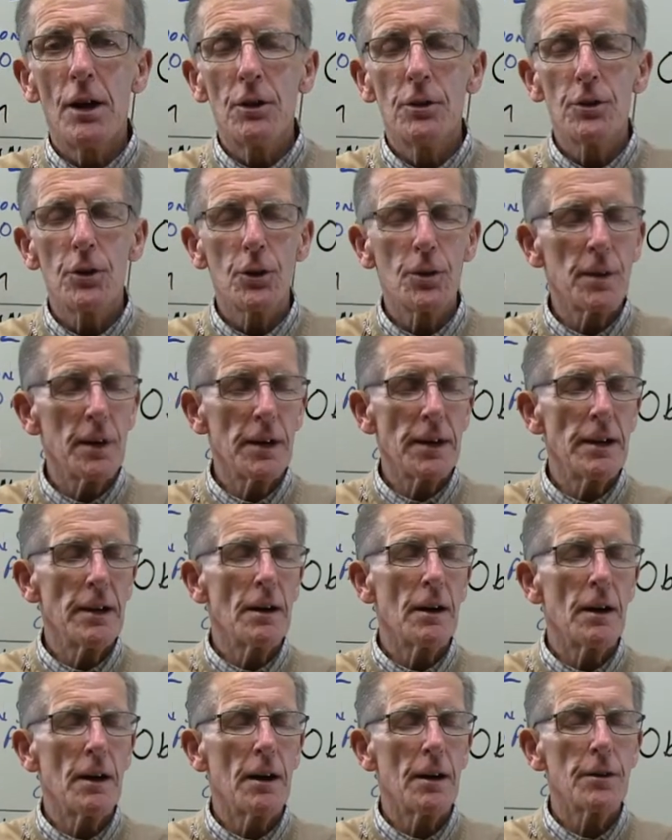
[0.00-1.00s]
to the,
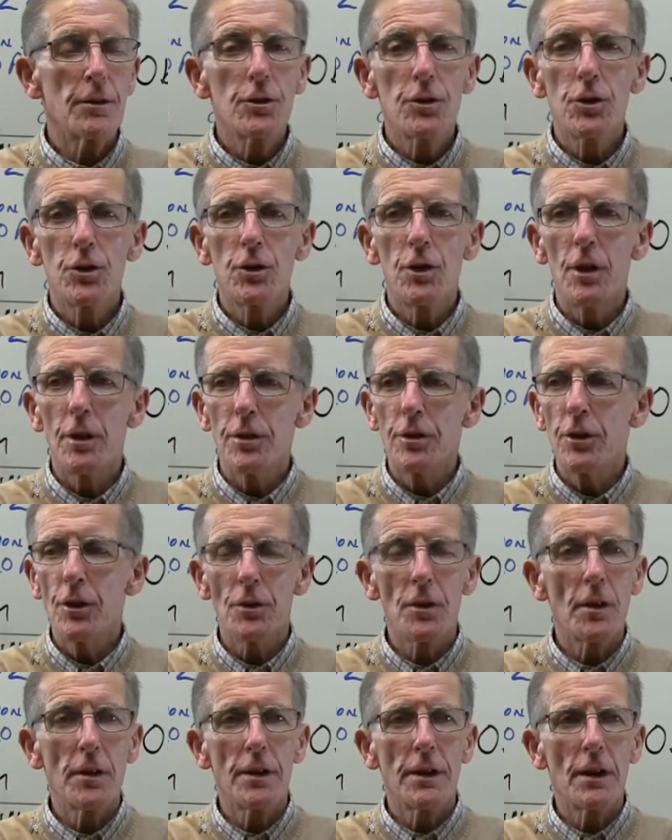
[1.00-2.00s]
uh, to
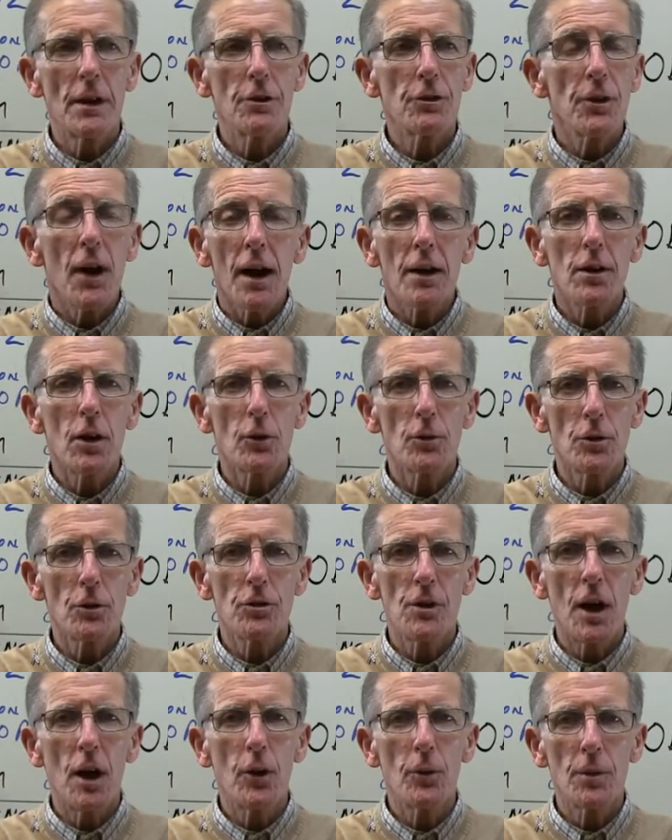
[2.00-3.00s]
the uh, stockholders,
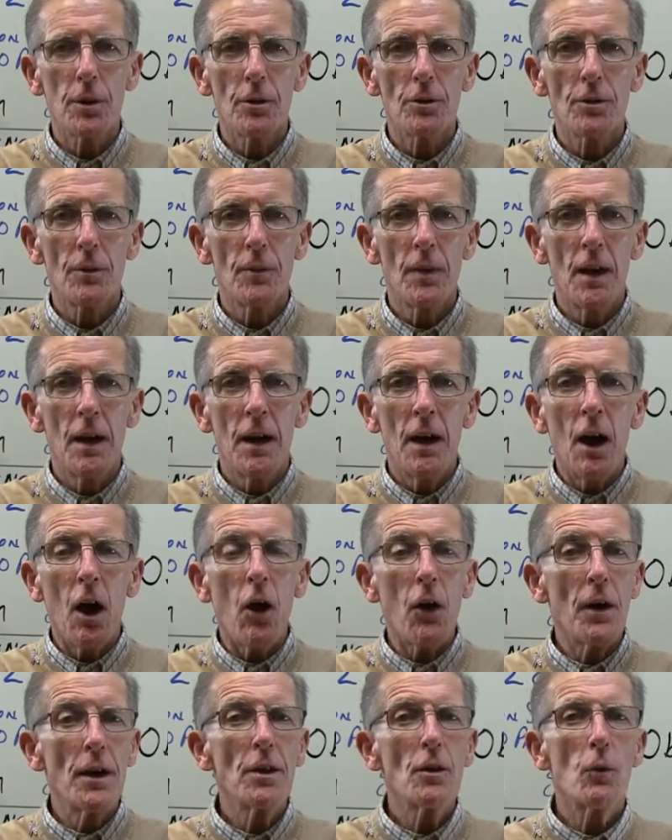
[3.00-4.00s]
the owners.
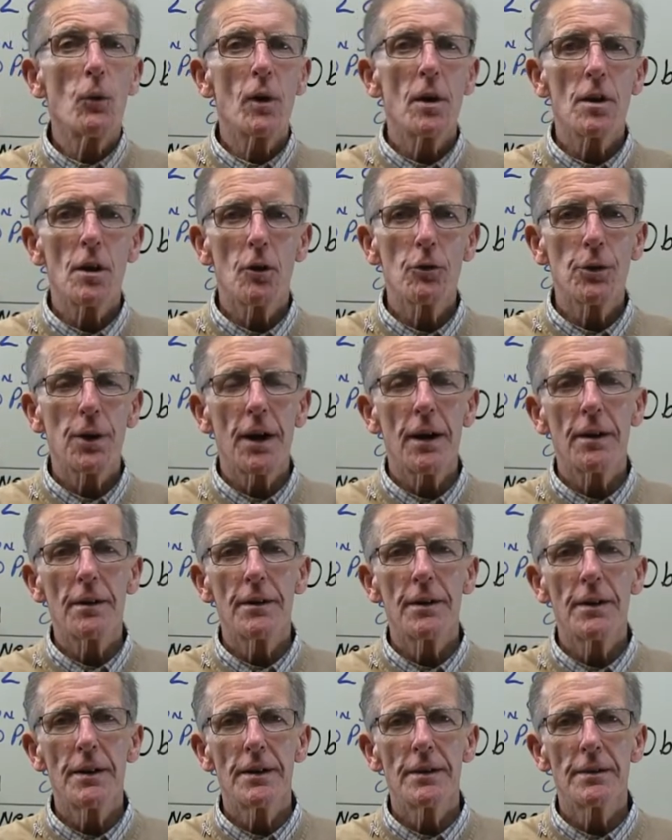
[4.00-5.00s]
Are either one of those
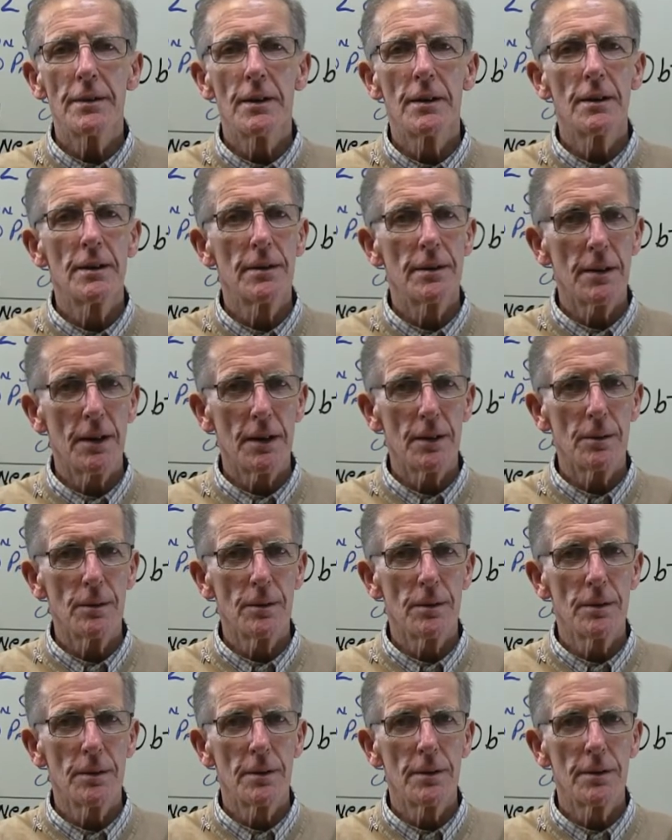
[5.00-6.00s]
guaranteed? No,
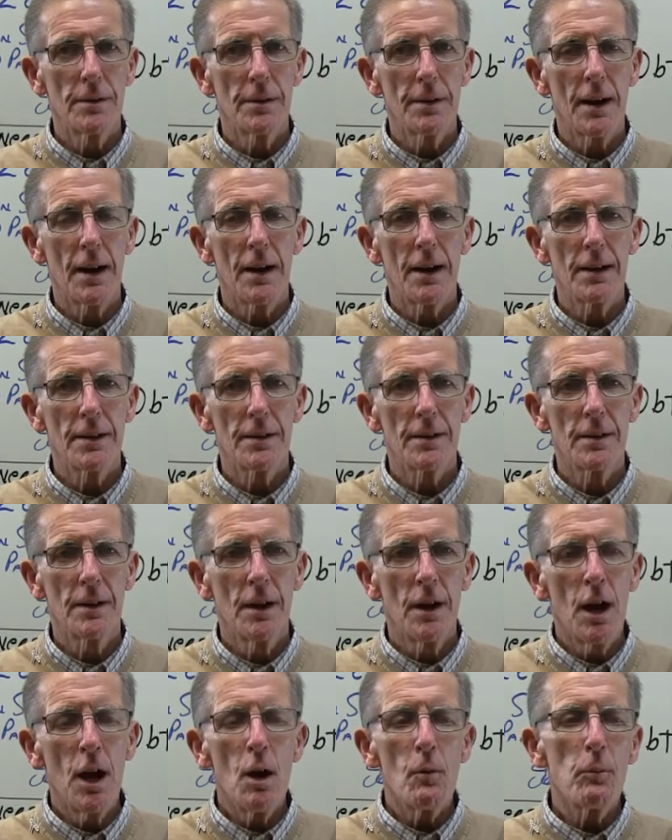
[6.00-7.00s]
they're not.
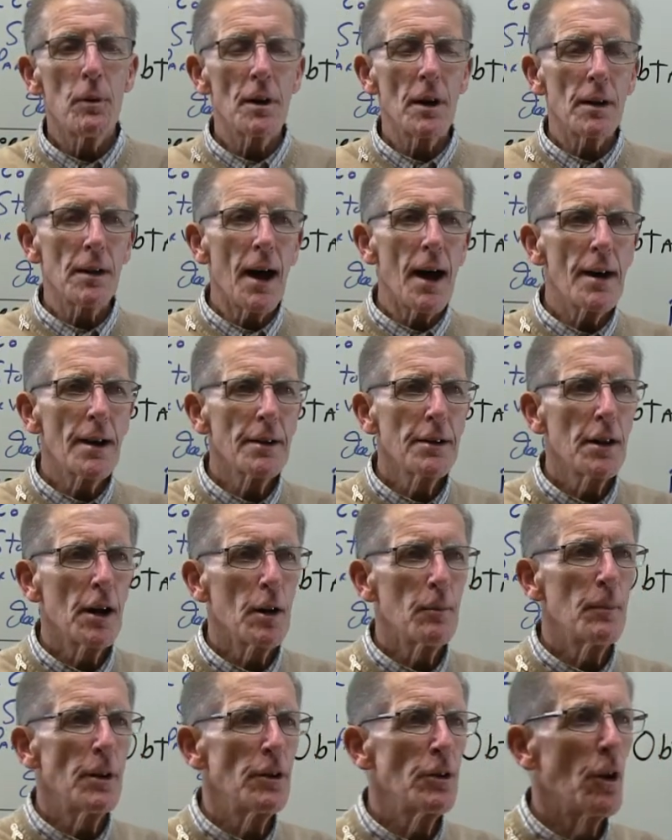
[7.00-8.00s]
But a lot of
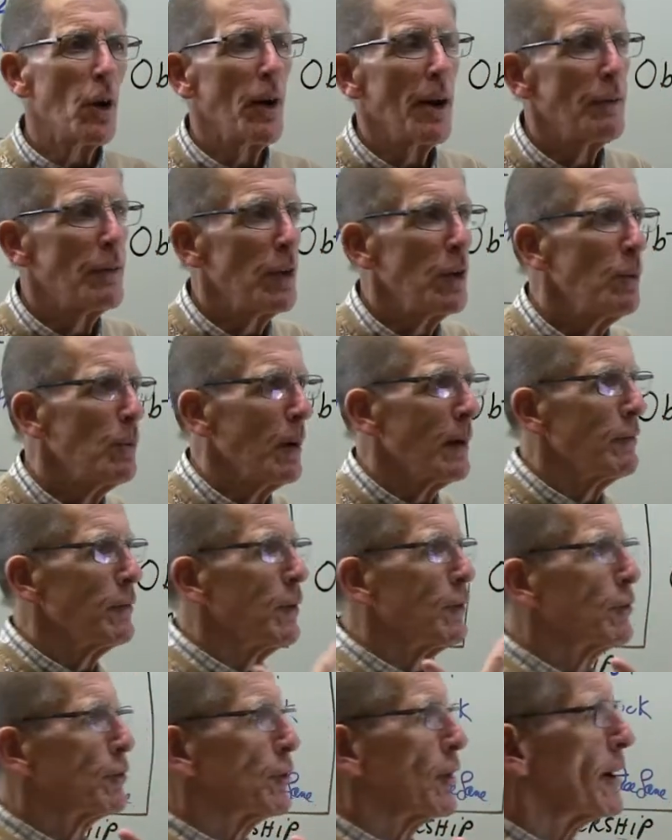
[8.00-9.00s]
companies, you know, if you, if
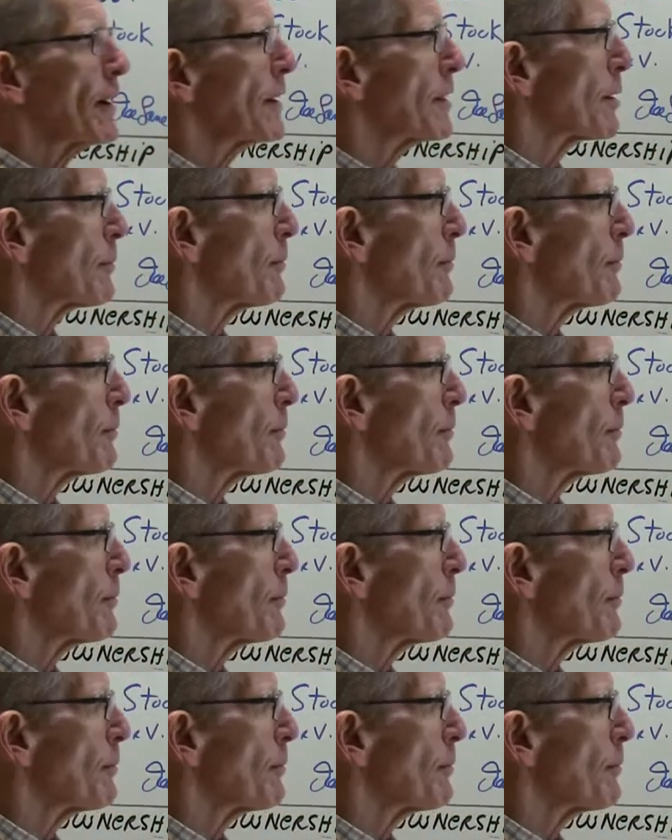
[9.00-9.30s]
you study the